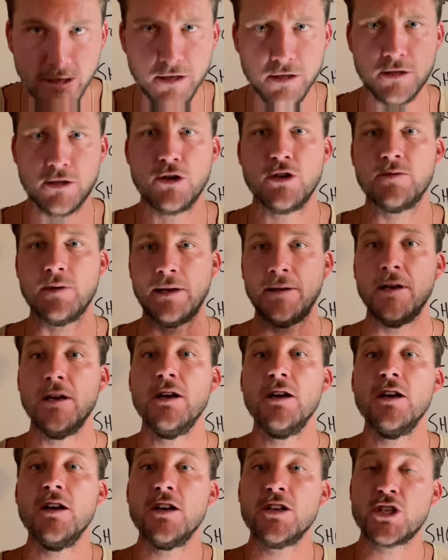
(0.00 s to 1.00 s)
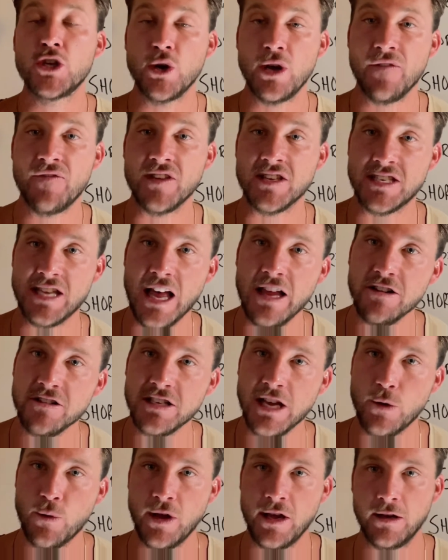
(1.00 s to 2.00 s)
Excuse me. So if the seller's
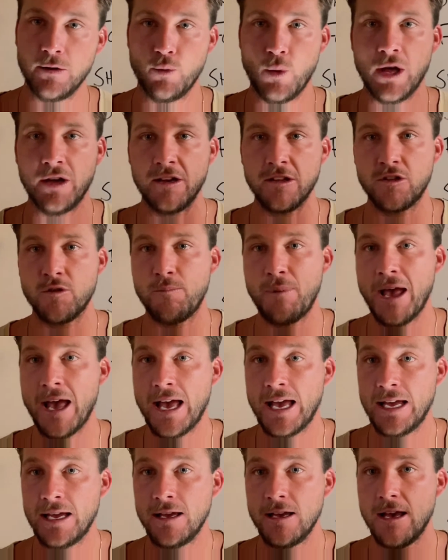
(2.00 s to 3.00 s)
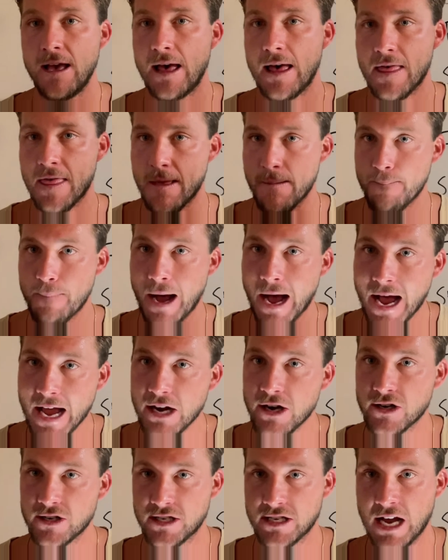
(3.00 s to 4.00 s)
not willing to pay the
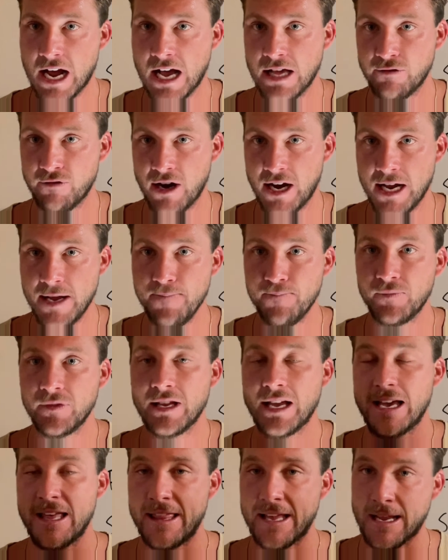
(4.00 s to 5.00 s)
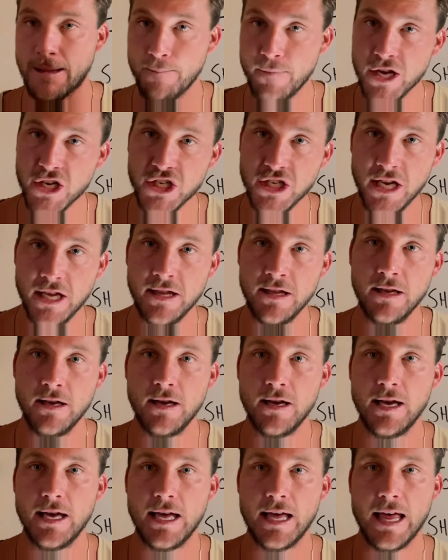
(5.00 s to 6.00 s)
buyer's side, right, the commission,
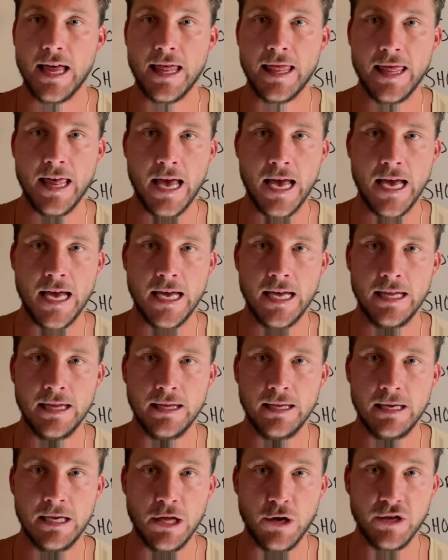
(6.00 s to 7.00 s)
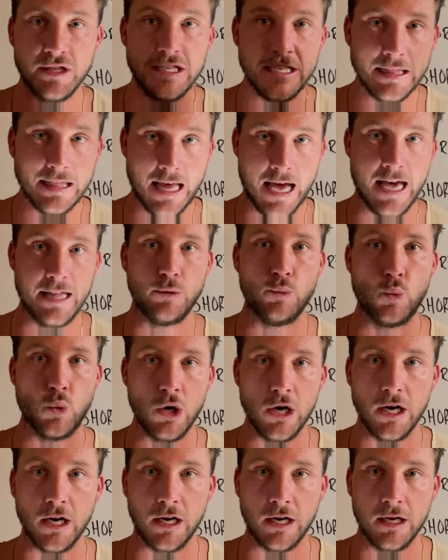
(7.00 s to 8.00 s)
then, it's a lot of
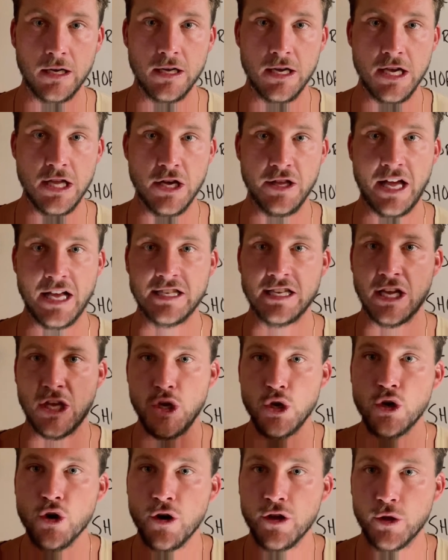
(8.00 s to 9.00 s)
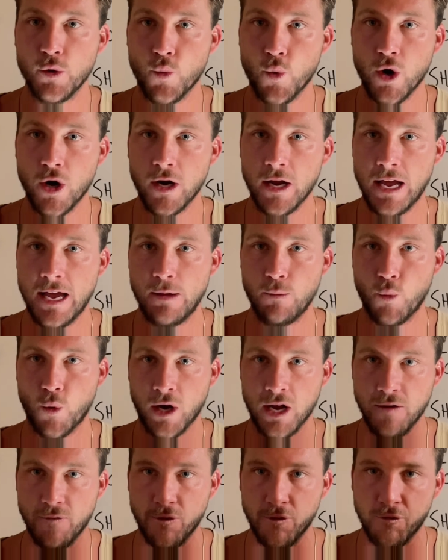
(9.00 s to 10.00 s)
work. That's like you going to work and
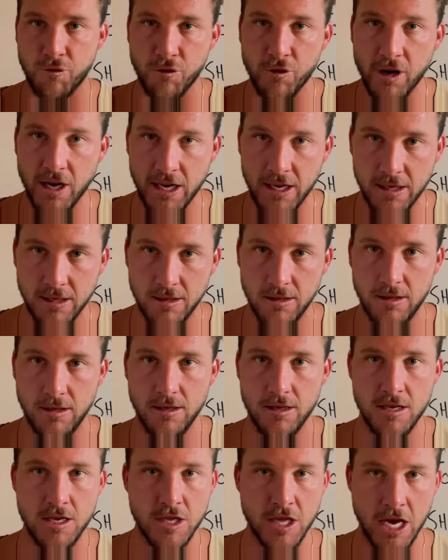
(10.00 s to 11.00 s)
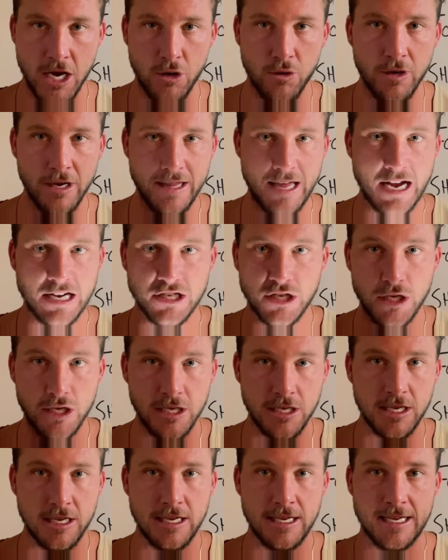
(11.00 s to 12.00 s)
working for free, and actually
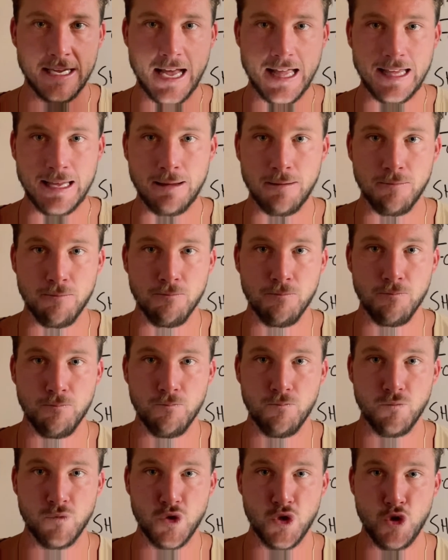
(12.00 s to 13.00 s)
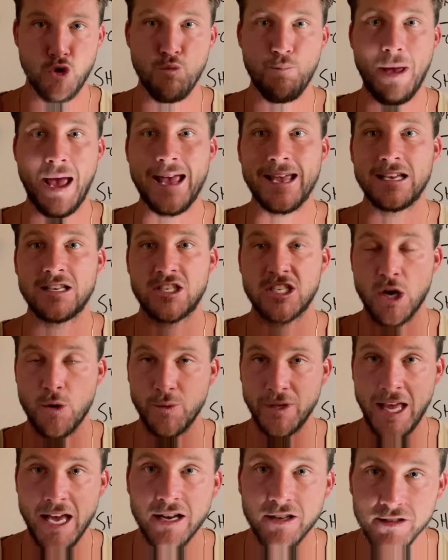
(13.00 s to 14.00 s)
you paying
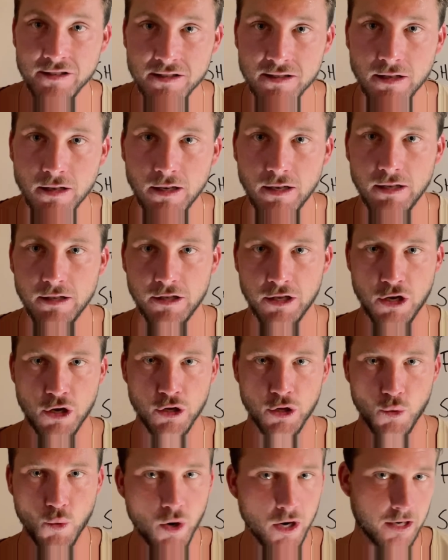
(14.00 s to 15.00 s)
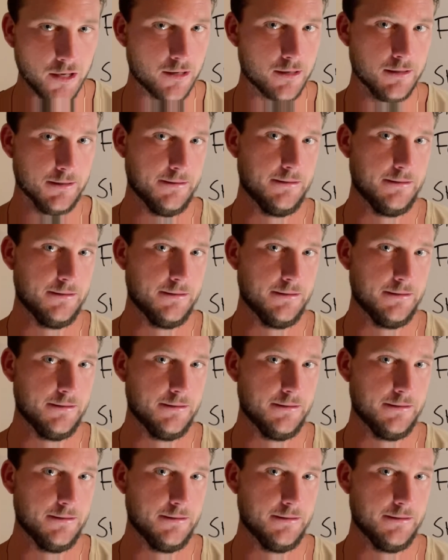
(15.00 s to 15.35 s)
someone else to go to work.